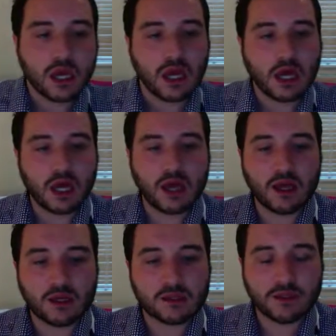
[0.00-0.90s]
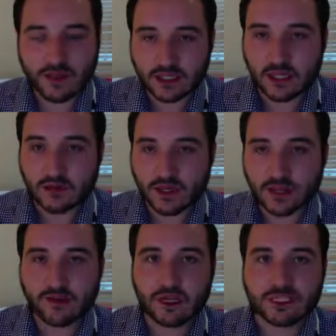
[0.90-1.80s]
Uh, so thank you.
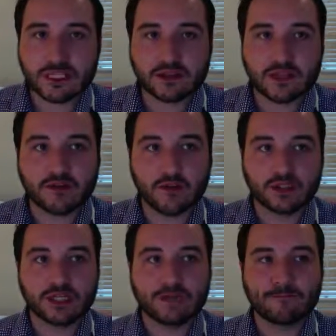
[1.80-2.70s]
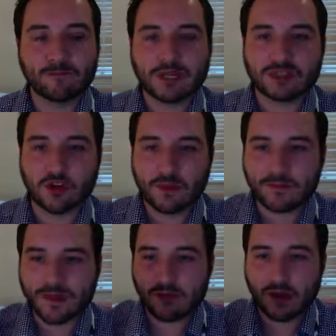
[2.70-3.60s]
Thank you for listening. Thank you for watching. Please
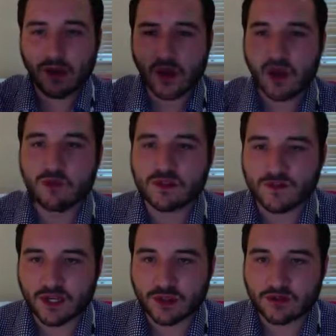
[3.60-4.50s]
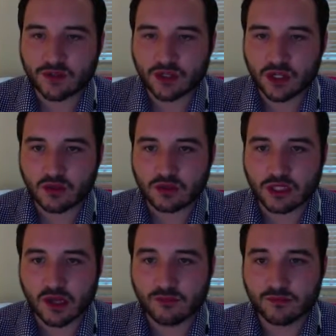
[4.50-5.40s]
comment down below. I hope this video is not nuked
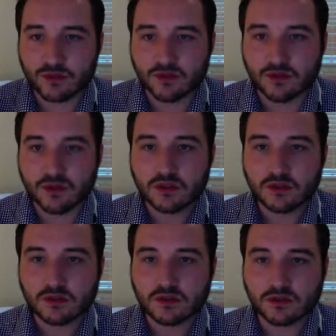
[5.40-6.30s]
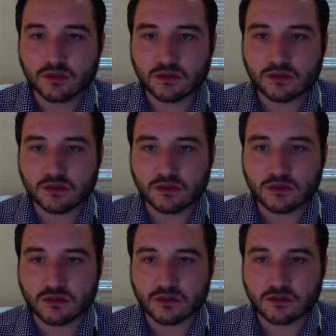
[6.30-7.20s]
and I'm sort of talking and
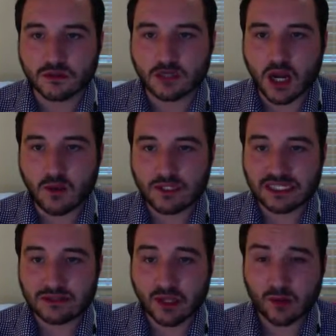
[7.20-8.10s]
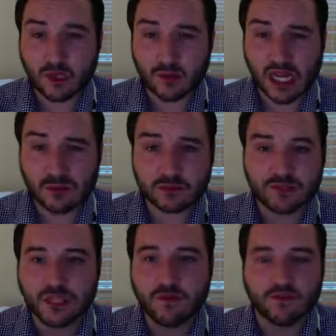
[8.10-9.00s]
nothing's happening and then...
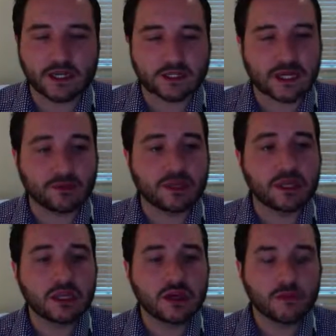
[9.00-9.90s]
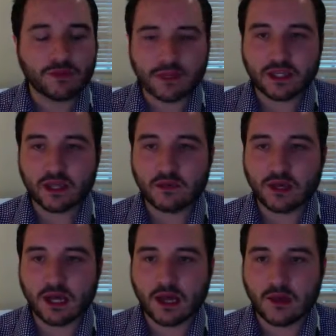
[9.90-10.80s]
So hopefully that doesn't happen. But thank you.
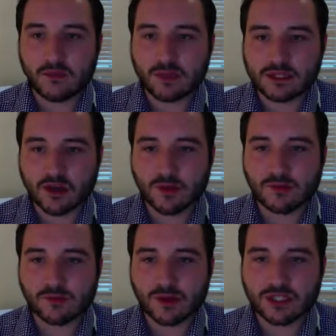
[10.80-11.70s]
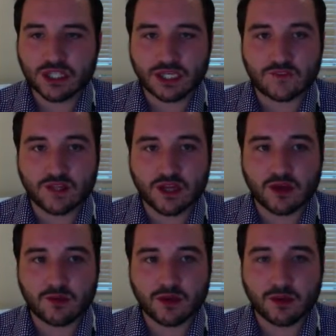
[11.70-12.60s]
Um, please comment. Please share this
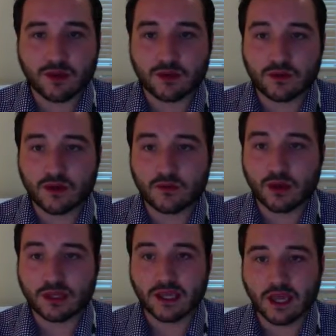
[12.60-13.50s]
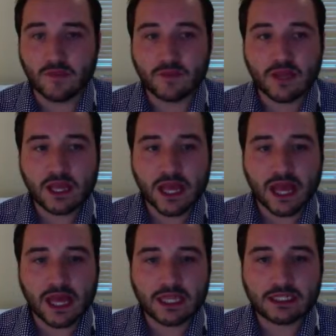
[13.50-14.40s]
video with anyone who you think might care.
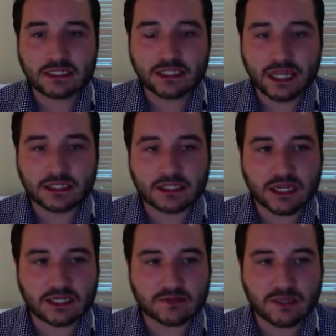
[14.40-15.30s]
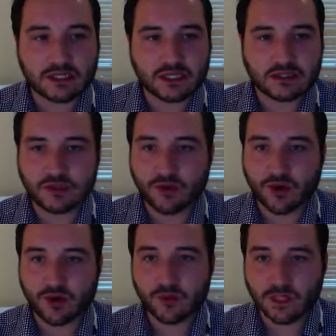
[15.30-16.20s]
And yes, the next meeting is
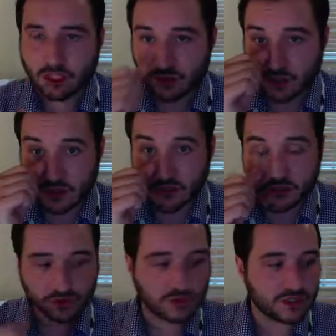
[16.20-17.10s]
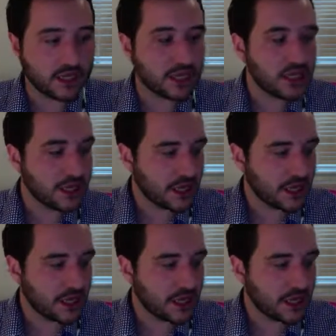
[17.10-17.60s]
tomorrow, which is joint overview and scrutiny.